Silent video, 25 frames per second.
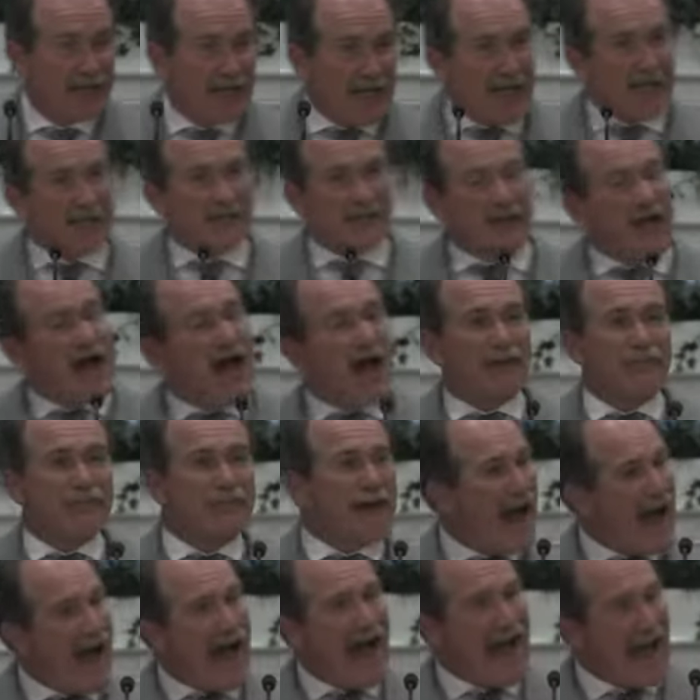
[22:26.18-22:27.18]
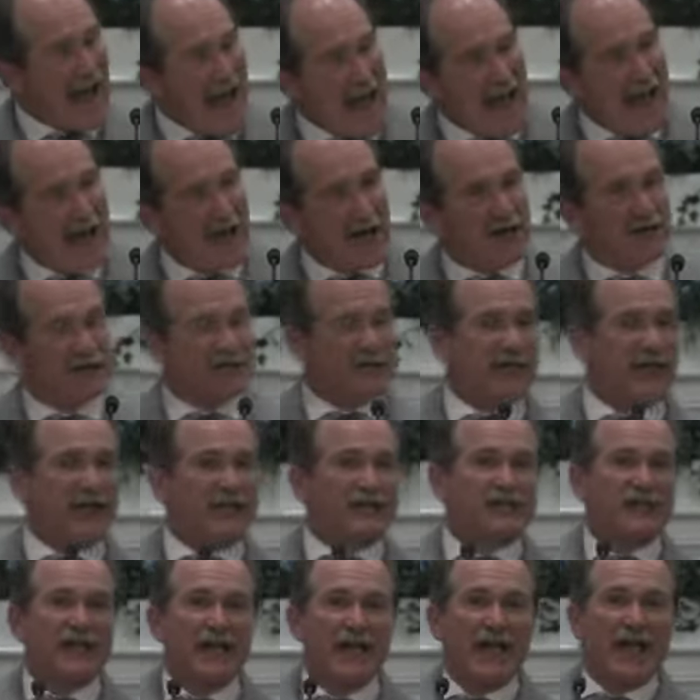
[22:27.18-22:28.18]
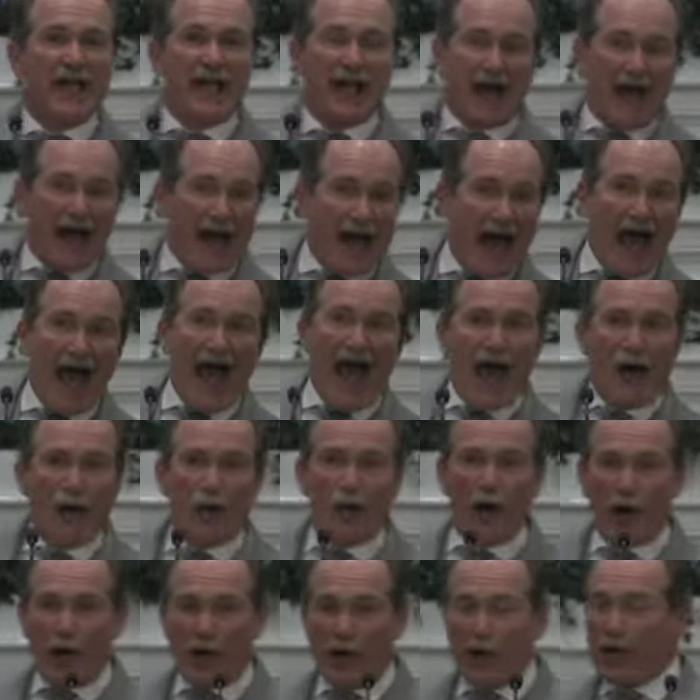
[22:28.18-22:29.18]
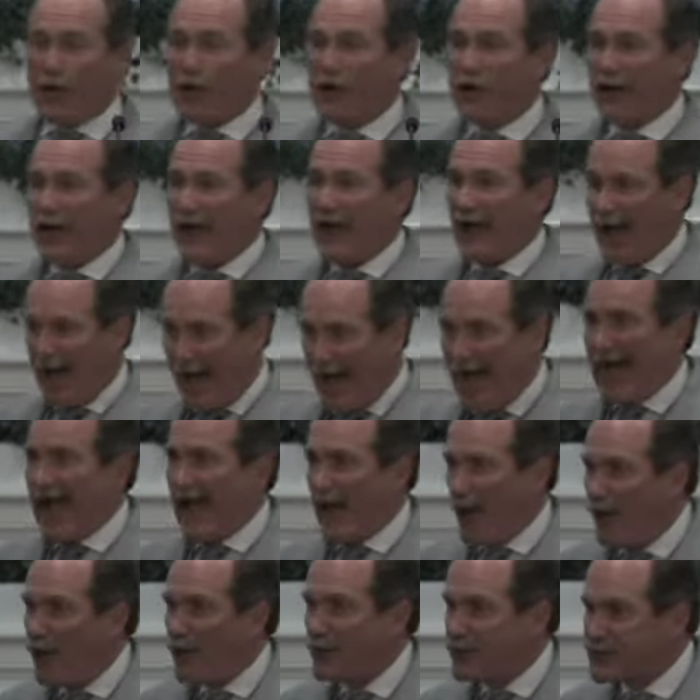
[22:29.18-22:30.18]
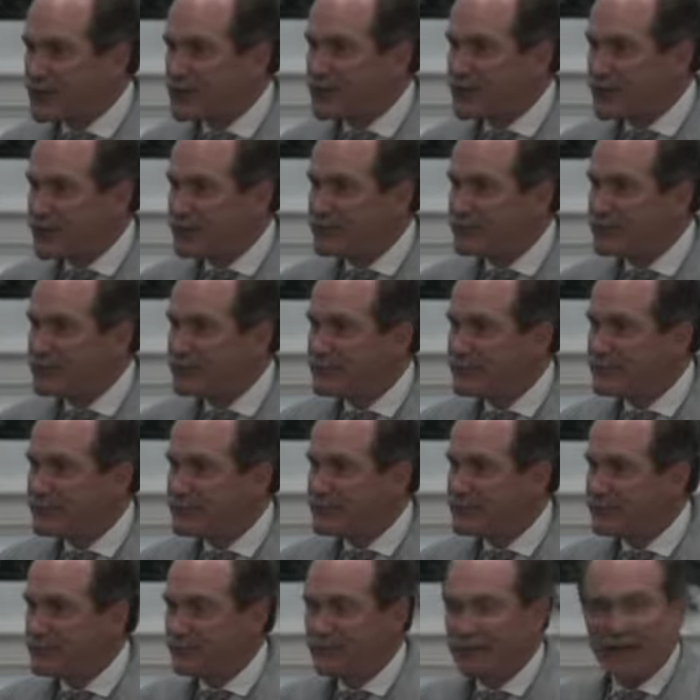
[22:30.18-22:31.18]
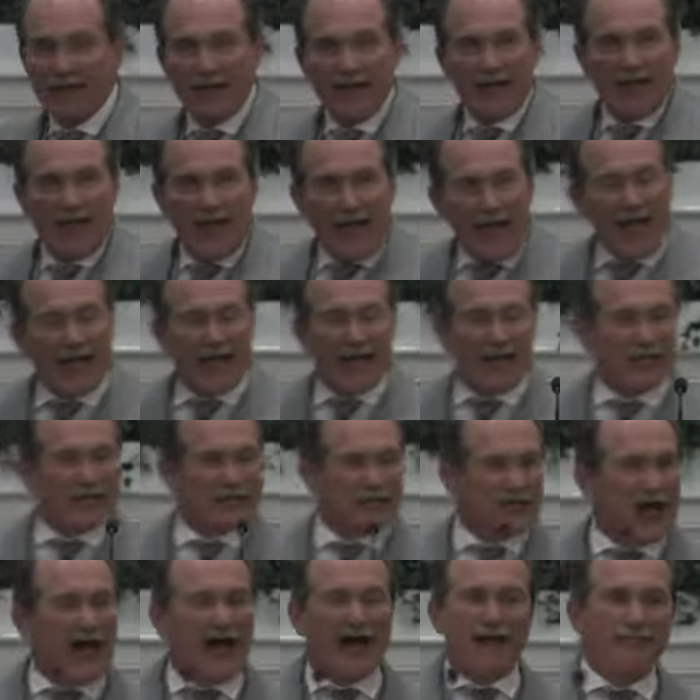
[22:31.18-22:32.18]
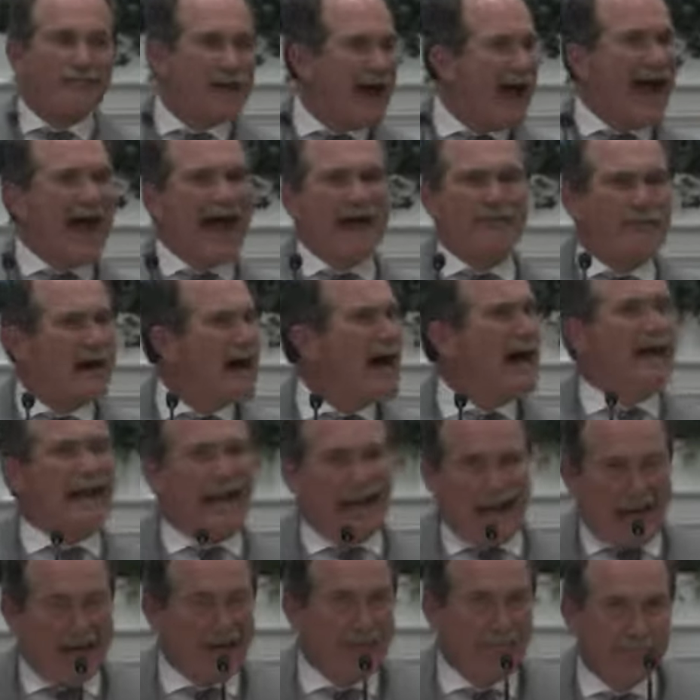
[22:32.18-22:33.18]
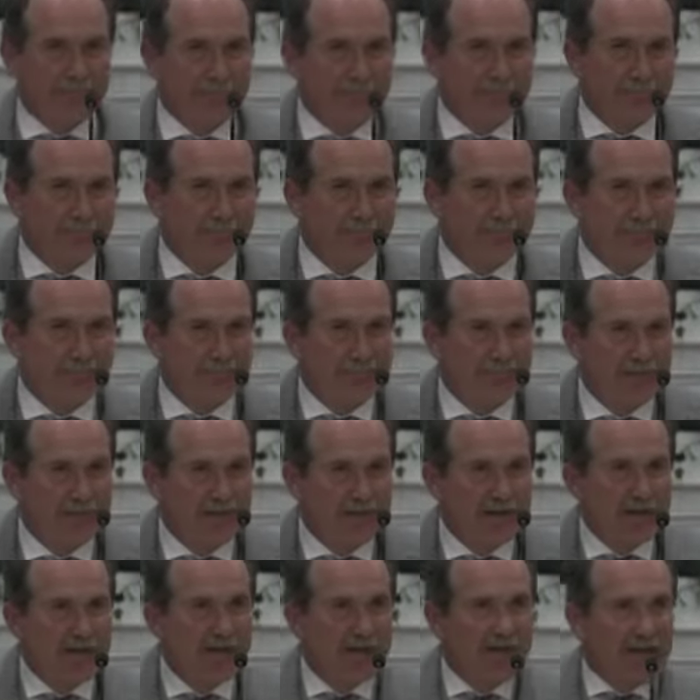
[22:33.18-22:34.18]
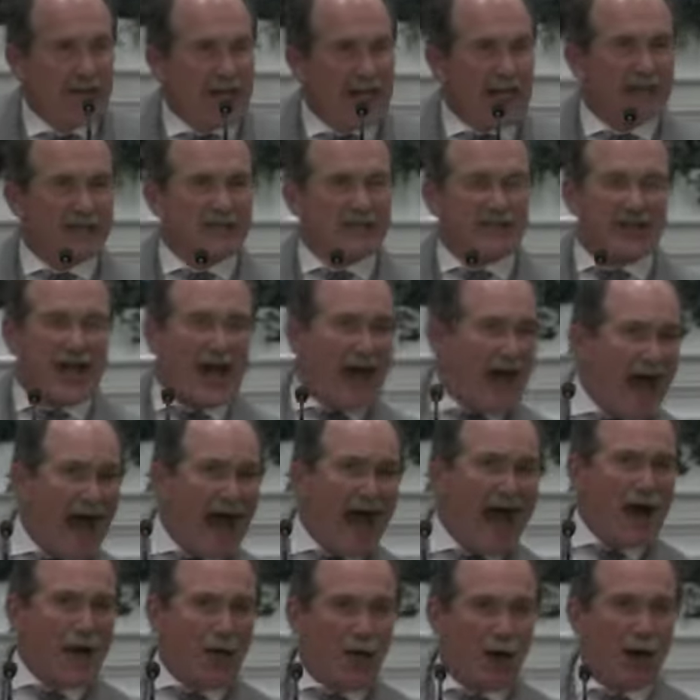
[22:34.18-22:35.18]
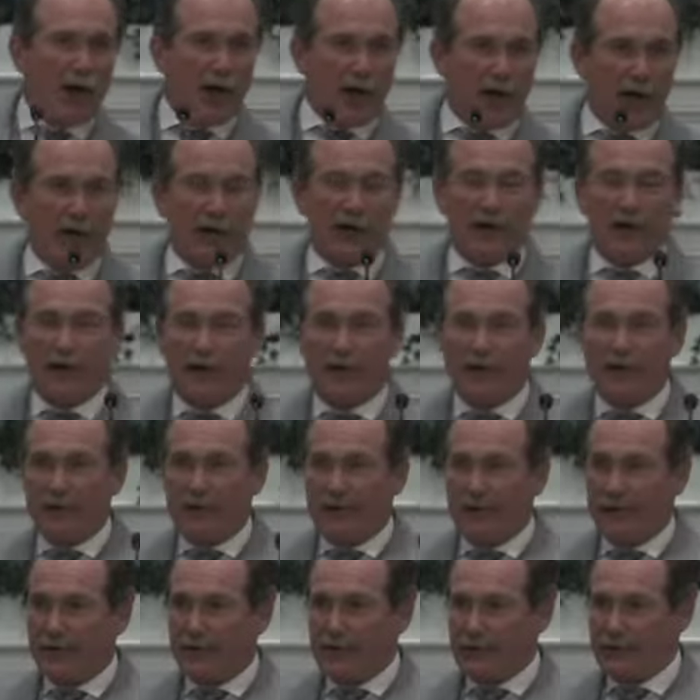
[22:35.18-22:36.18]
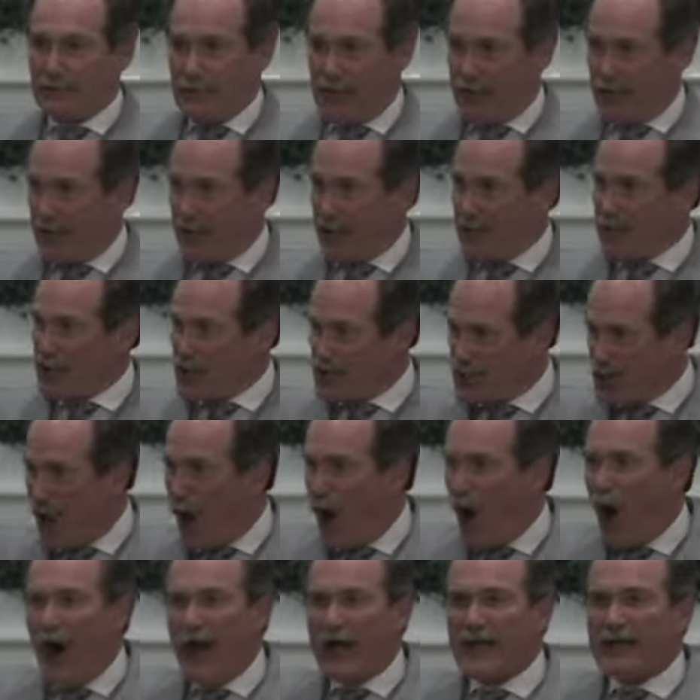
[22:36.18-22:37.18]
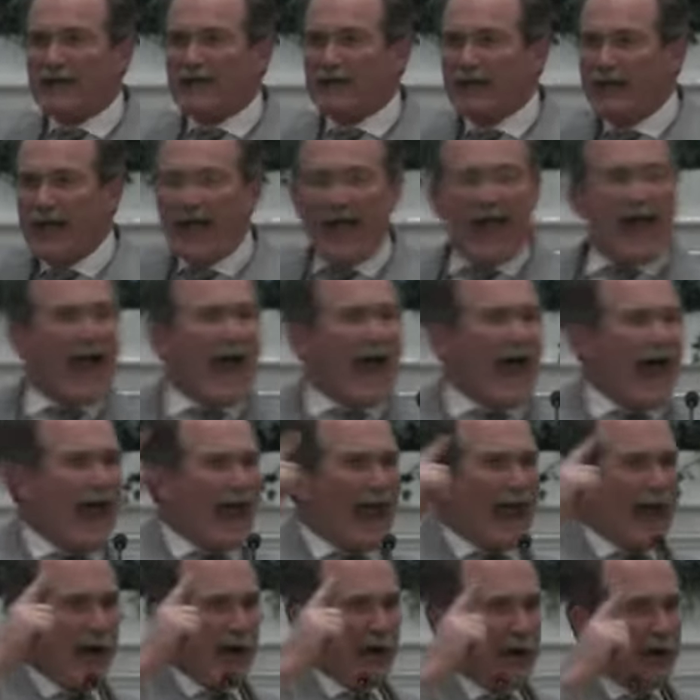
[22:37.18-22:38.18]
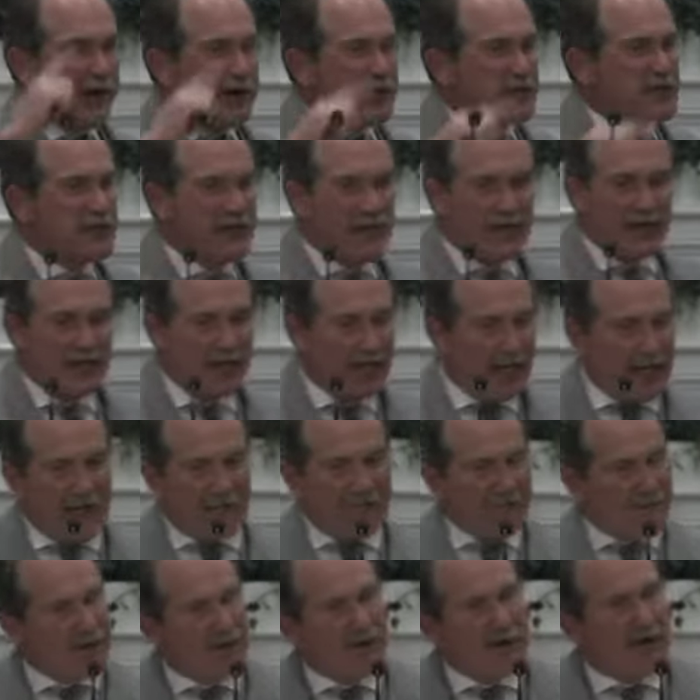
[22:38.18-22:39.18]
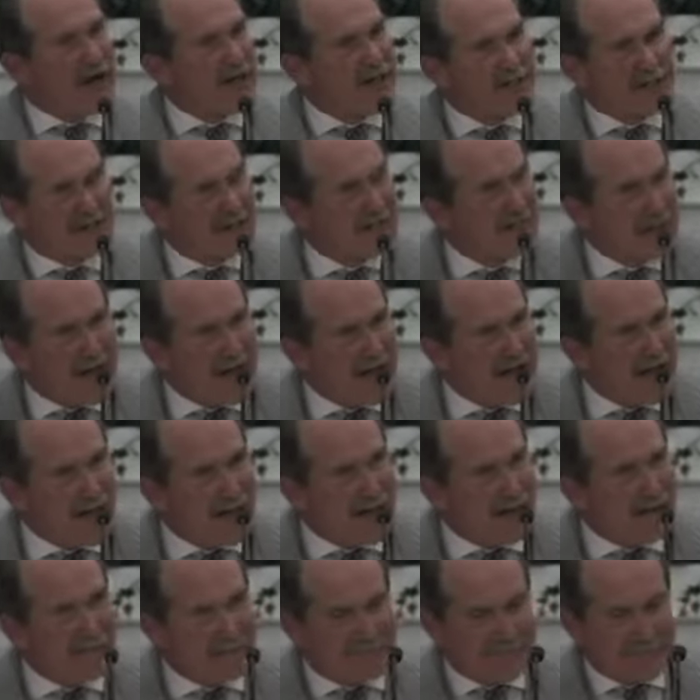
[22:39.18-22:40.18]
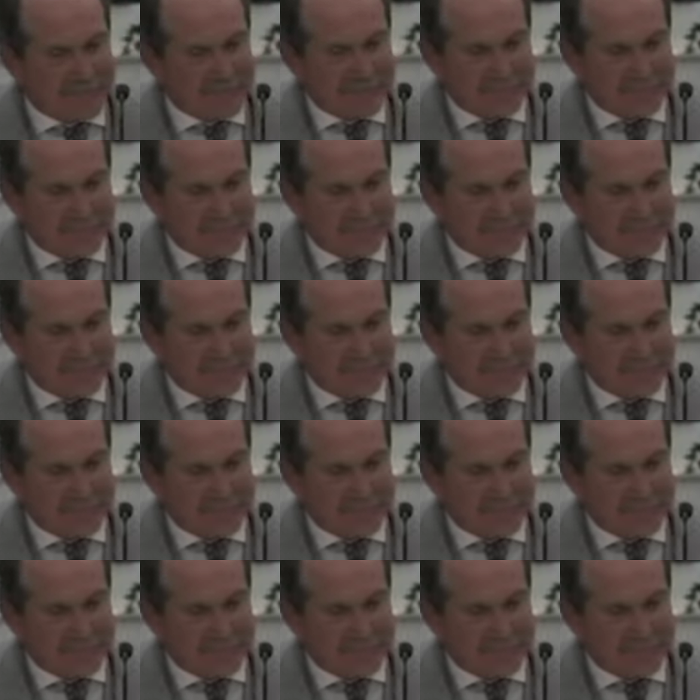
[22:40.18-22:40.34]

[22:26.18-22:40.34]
It's not my house, it's our house. And it's not my money, it's our money. Joint heirs in the grace of life.